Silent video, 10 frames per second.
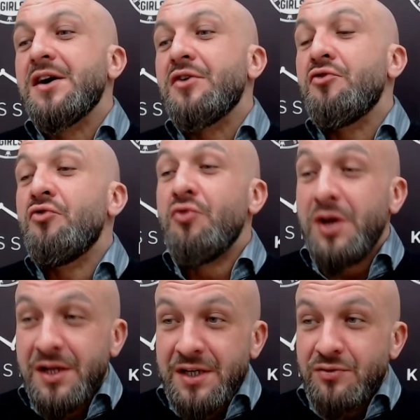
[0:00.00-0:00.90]

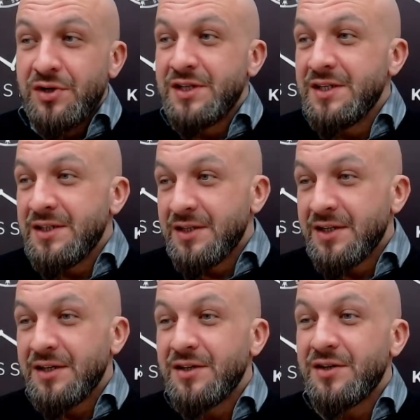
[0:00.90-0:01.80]
really, really,
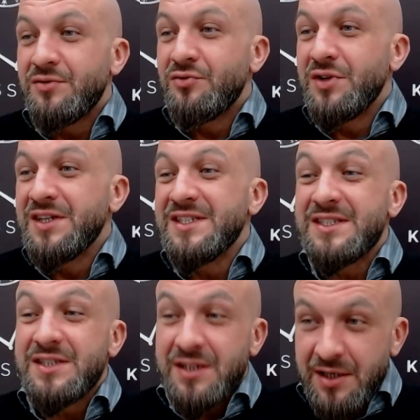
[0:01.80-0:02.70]
really
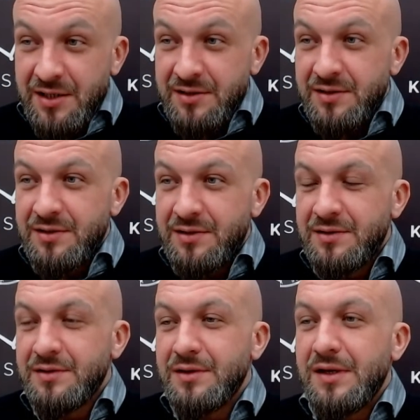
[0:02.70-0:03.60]
scared
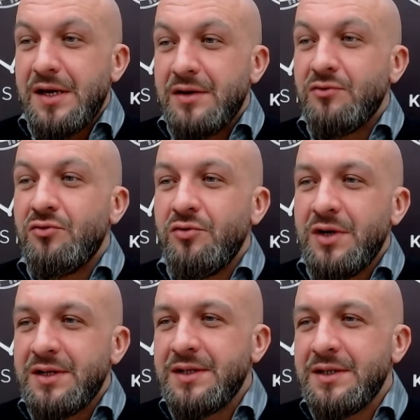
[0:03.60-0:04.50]
and
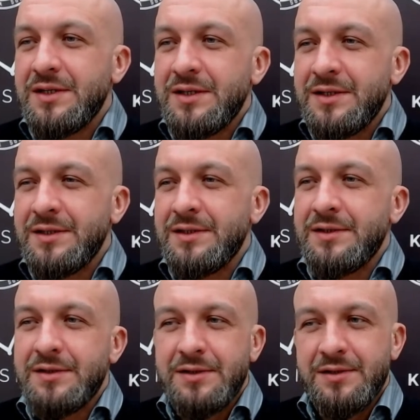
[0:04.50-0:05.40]

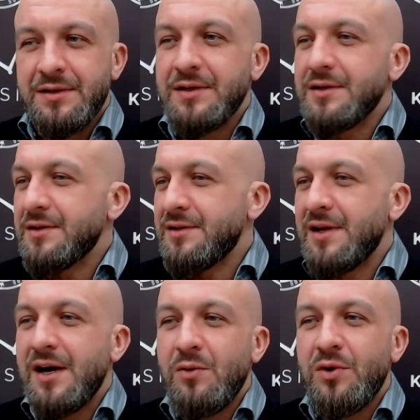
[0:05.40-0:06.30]
really
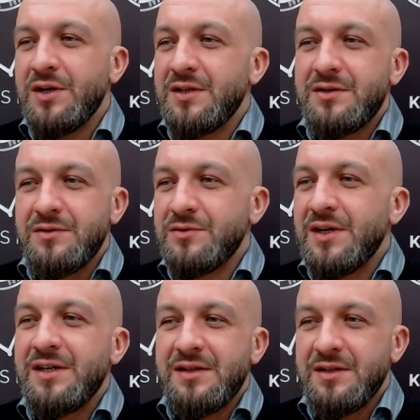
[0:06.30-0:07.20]
not wanting to do
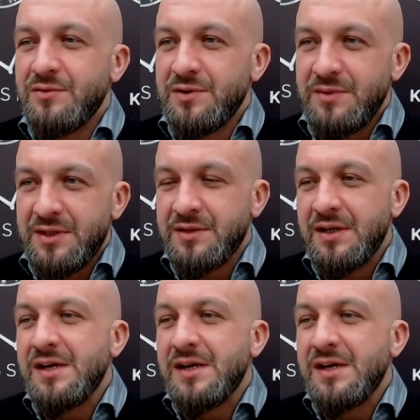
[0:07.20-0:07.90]
anything with me.